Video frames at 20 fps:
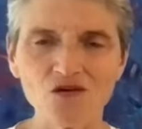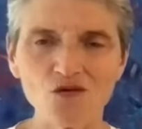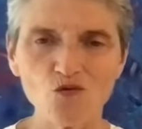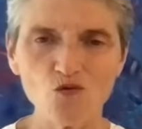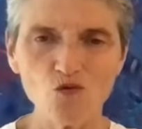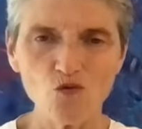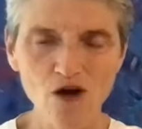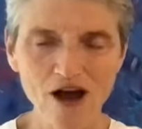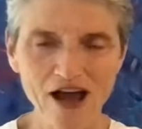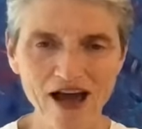
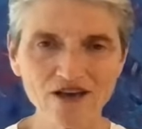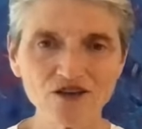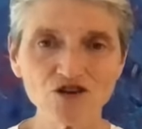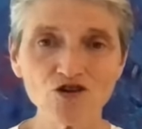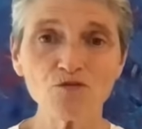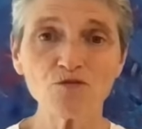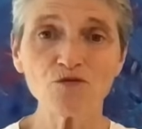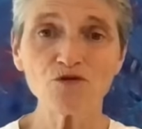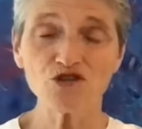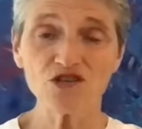where
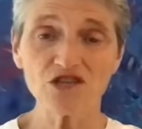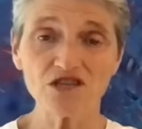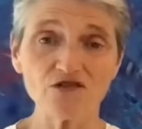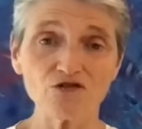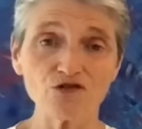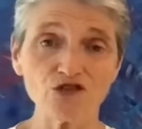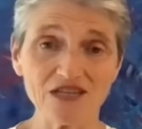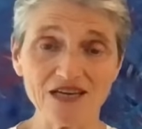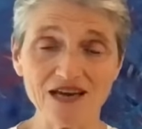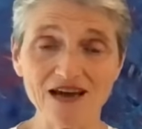you're putting
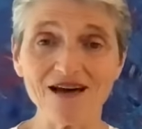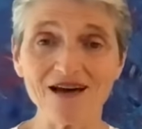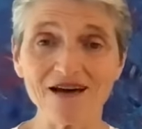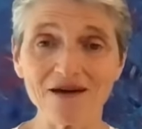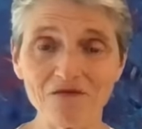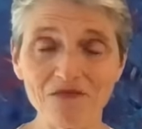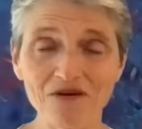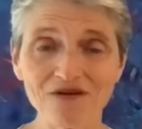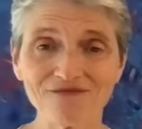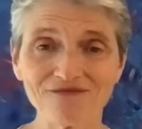your
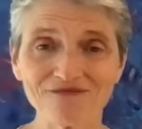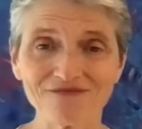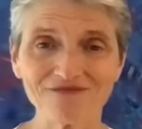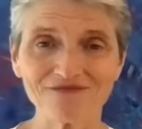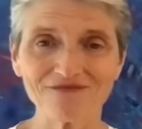time,